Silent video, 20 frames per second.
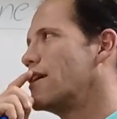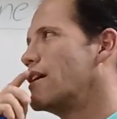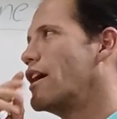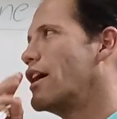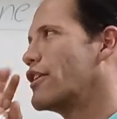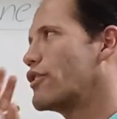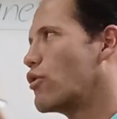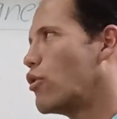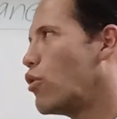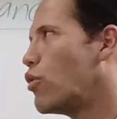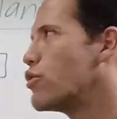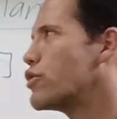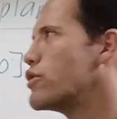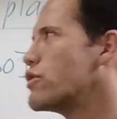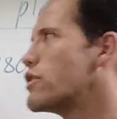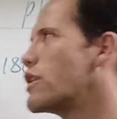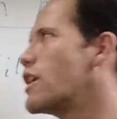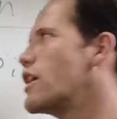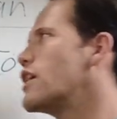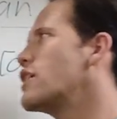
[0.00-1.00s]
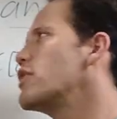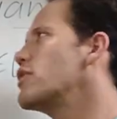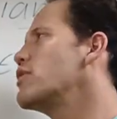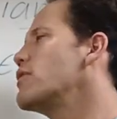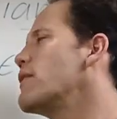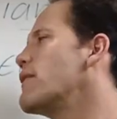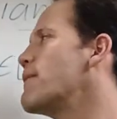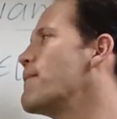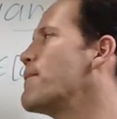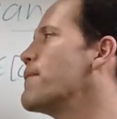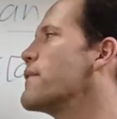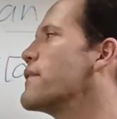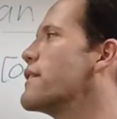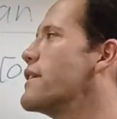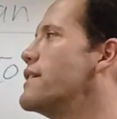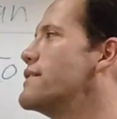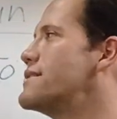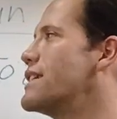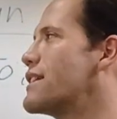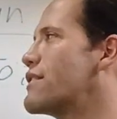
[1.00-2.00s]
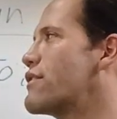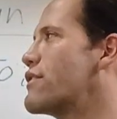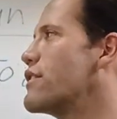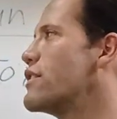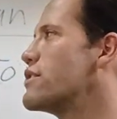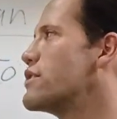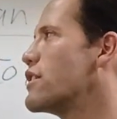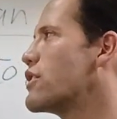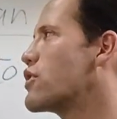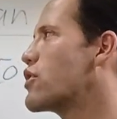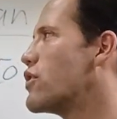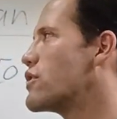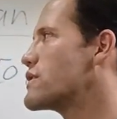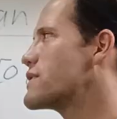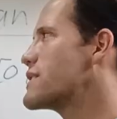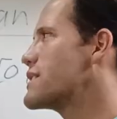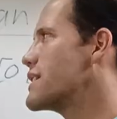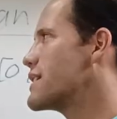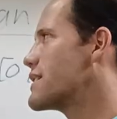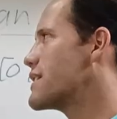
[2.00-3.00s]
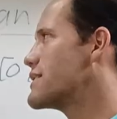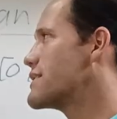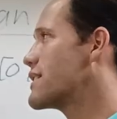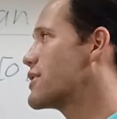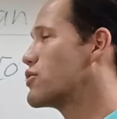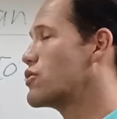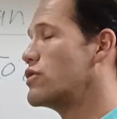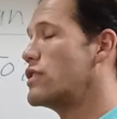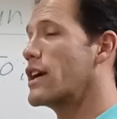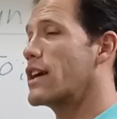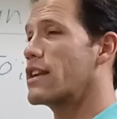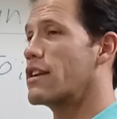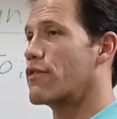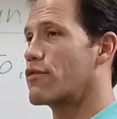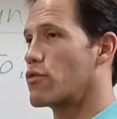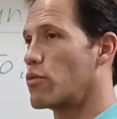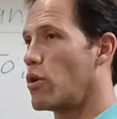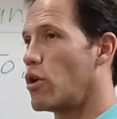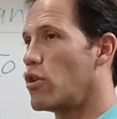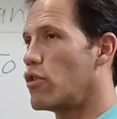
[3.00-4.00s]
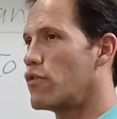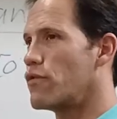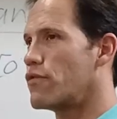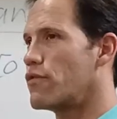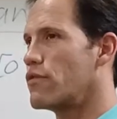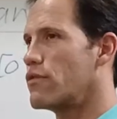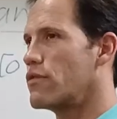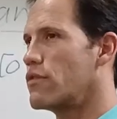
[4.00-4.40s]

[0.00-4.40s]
And all you know is that 13 cos theta is equal to negative 12.